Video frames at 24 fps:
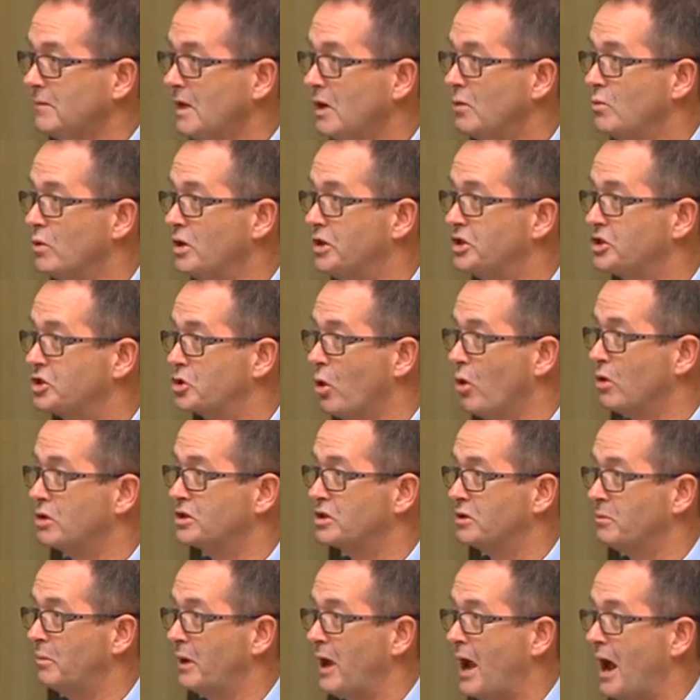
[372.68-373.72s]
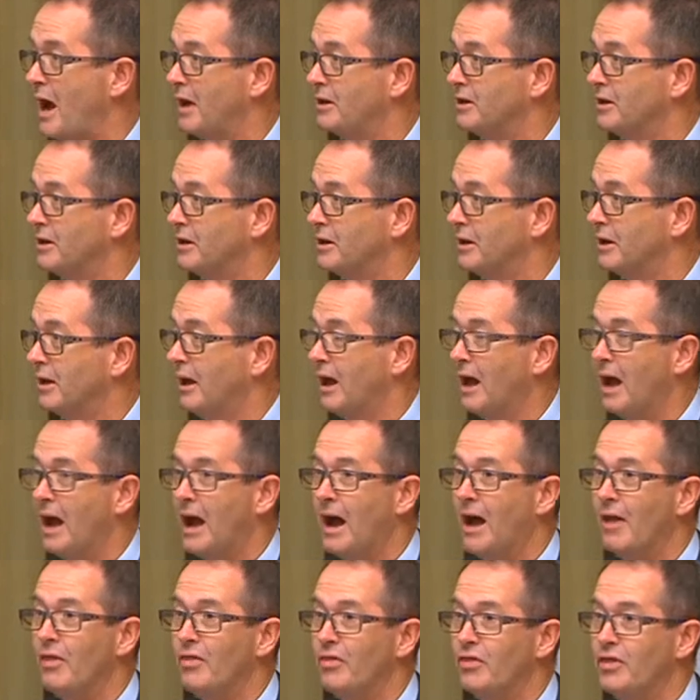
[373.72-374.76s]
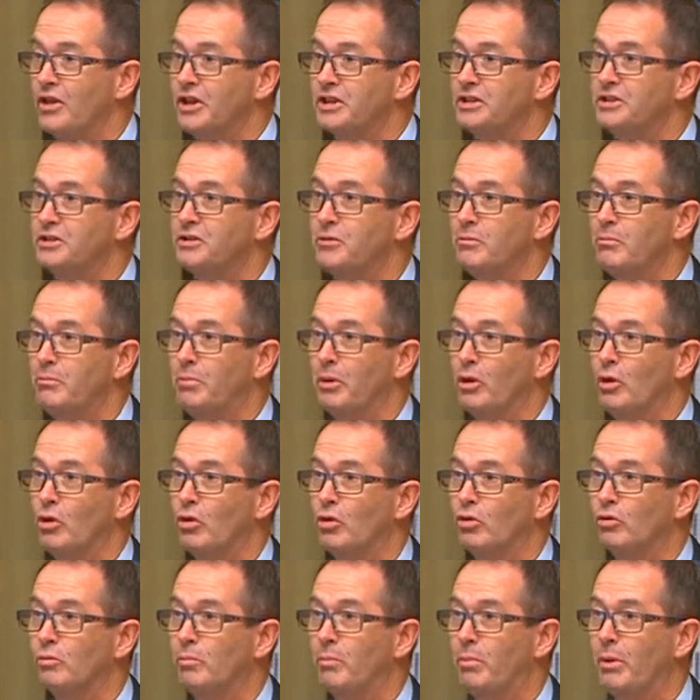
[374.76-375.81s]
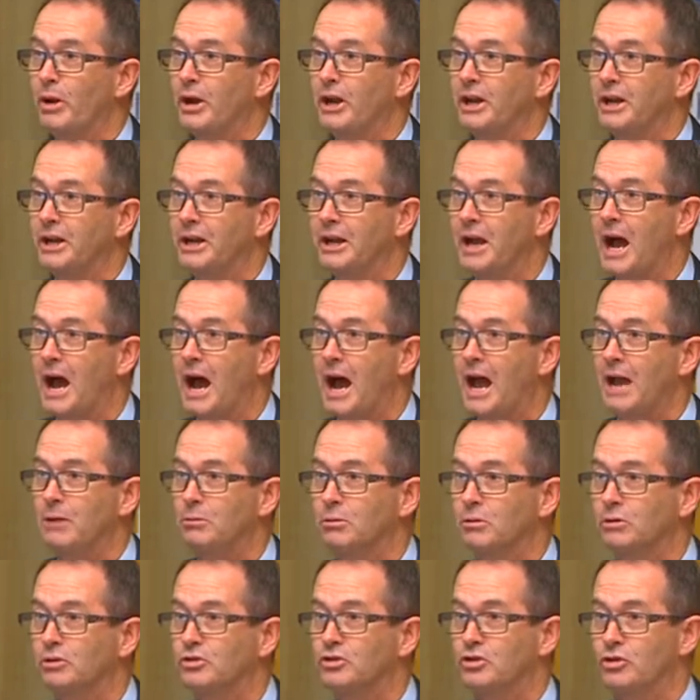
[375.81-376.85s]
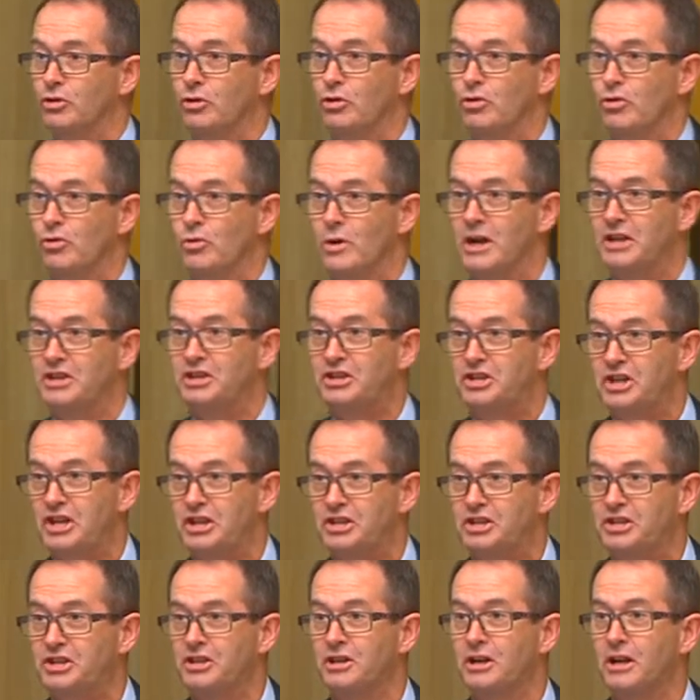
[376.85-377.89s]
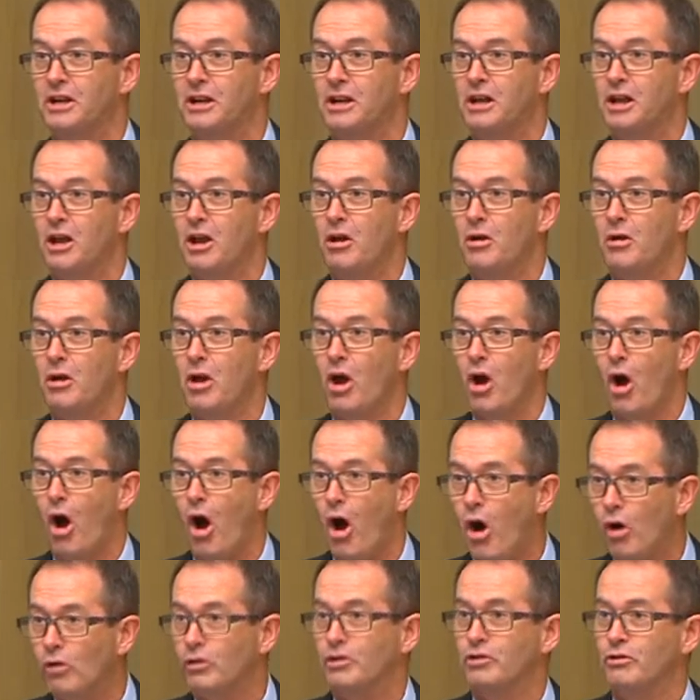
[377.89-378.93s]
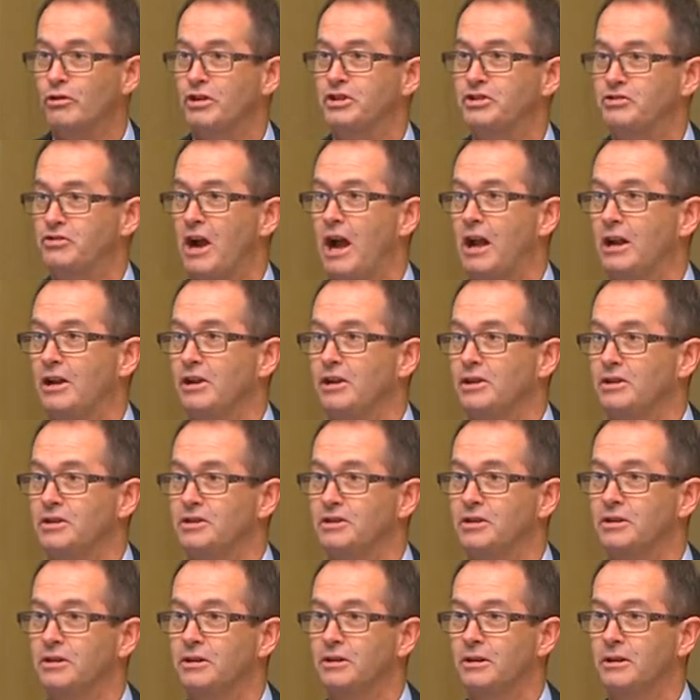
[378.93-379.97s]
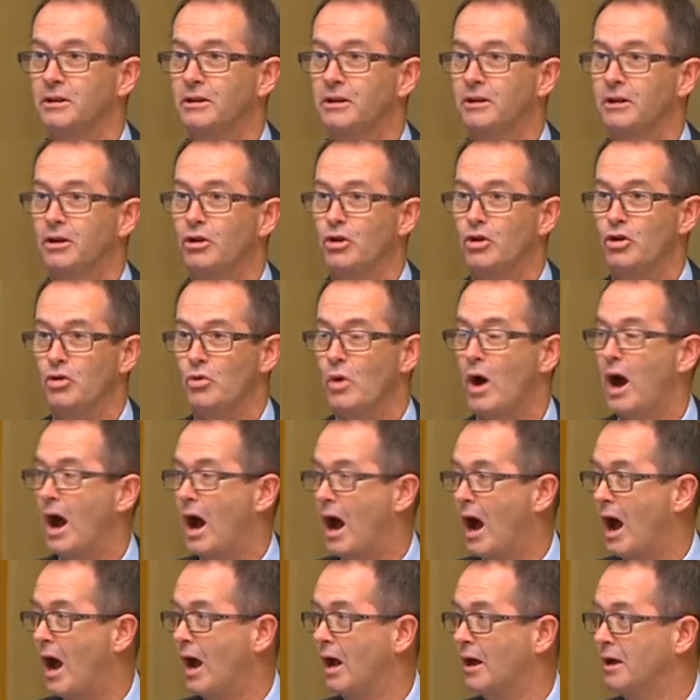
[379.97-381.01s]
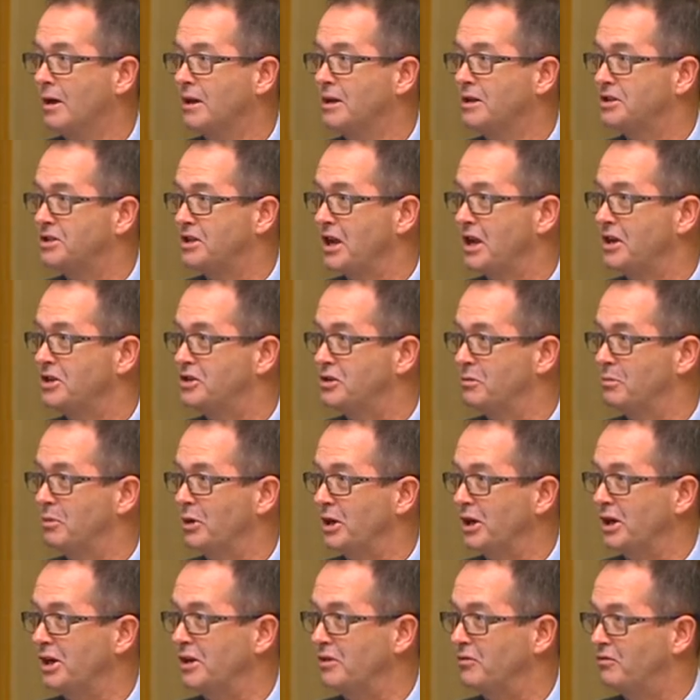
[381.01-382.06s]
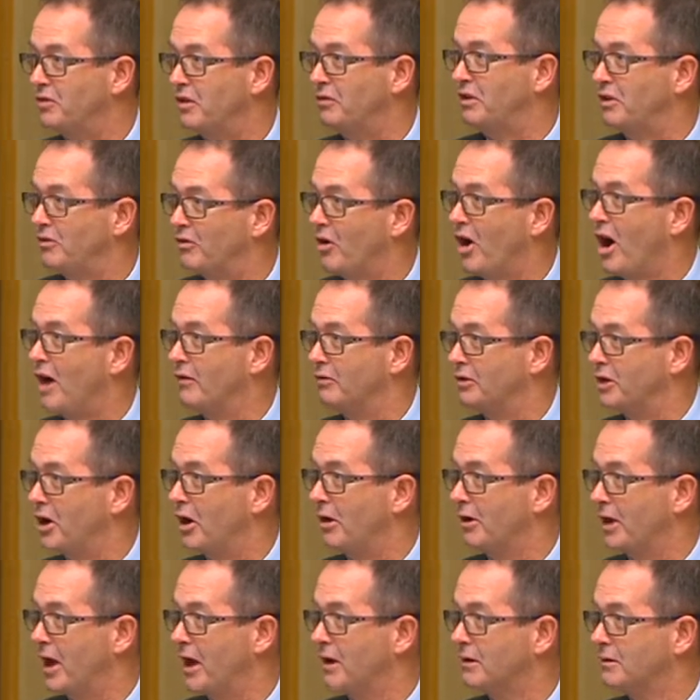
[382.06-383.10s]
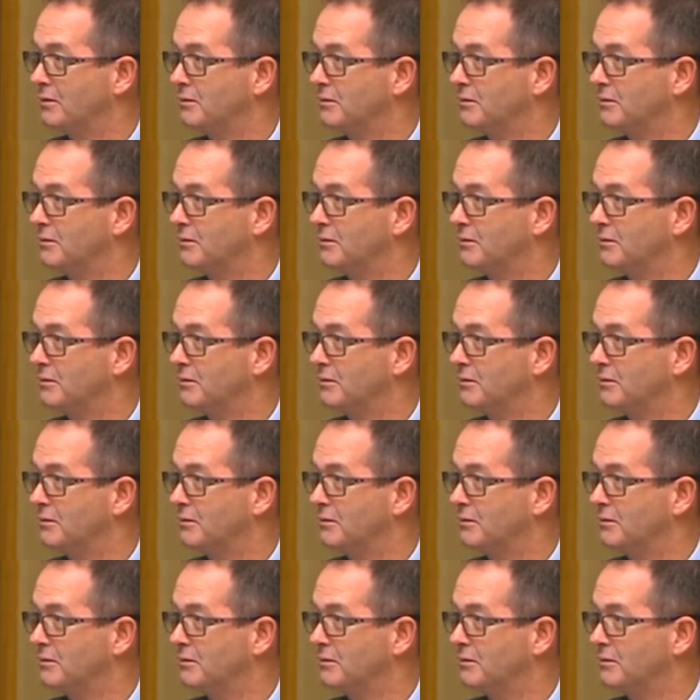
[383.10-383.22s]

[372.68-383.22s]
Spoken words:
which talks about this bill being able to assist older Australians who are said to be 55 and older.